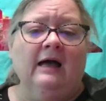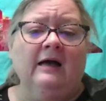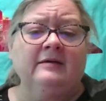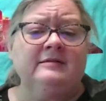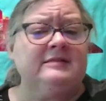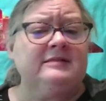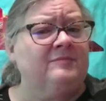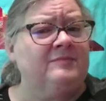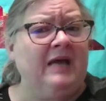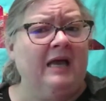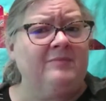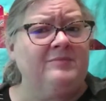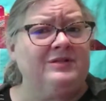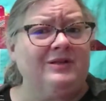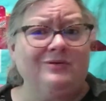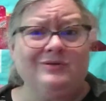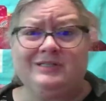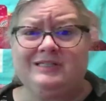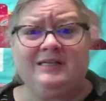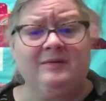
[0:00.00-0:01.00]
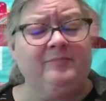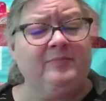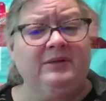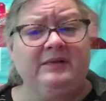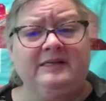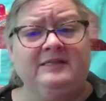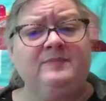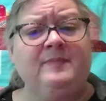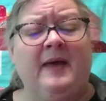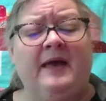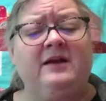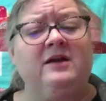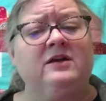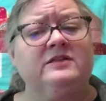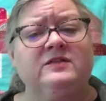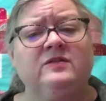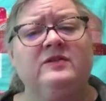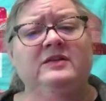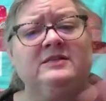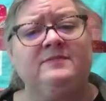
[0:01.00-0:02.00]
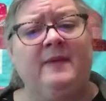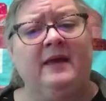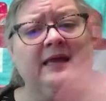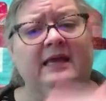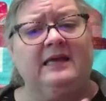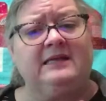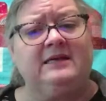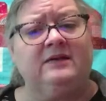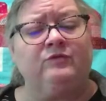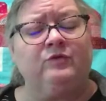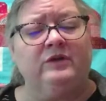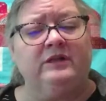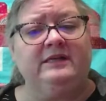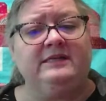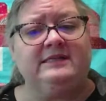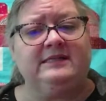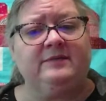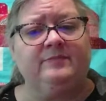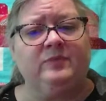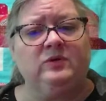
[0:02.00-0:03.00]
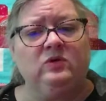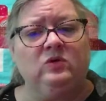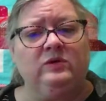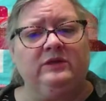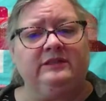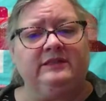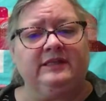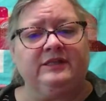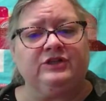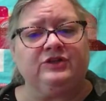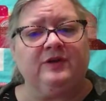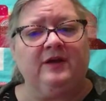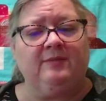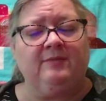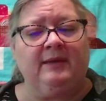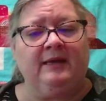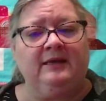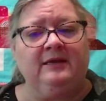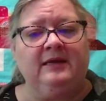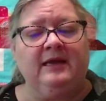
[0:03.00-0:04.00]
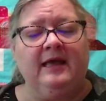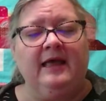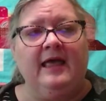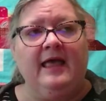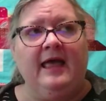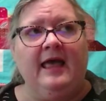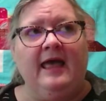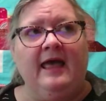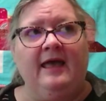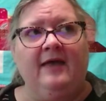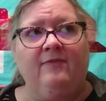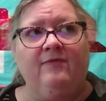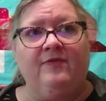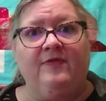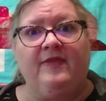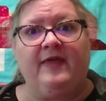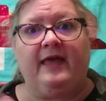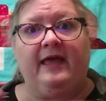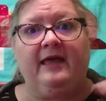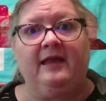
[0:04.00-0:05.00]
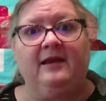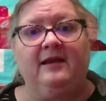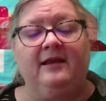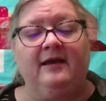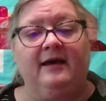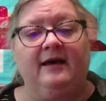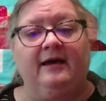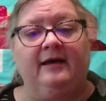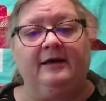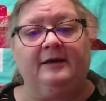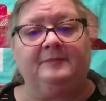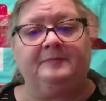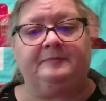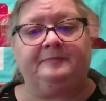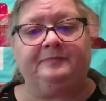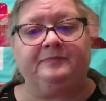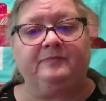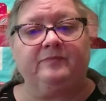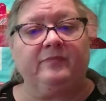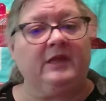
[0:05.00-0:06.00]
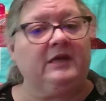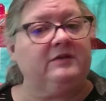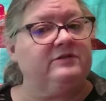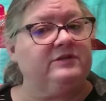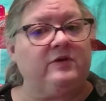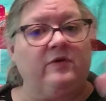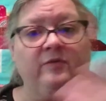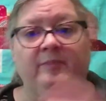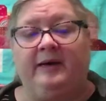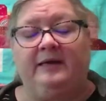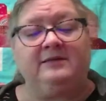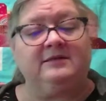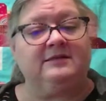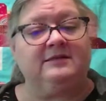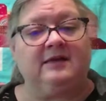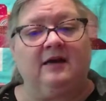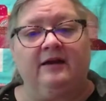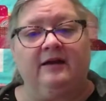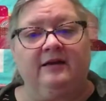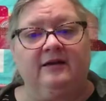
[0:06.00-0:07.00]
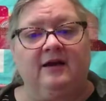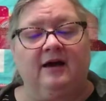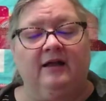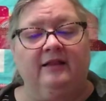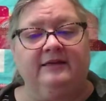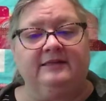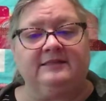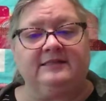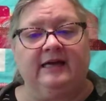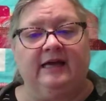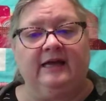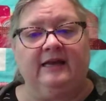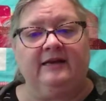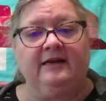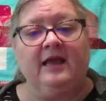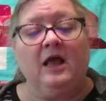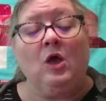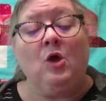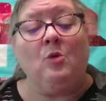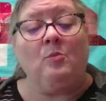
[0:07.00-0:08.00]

Sometimes though simple is better. So this might get a really simple quilting treatment and then sew the buttons on and call it done.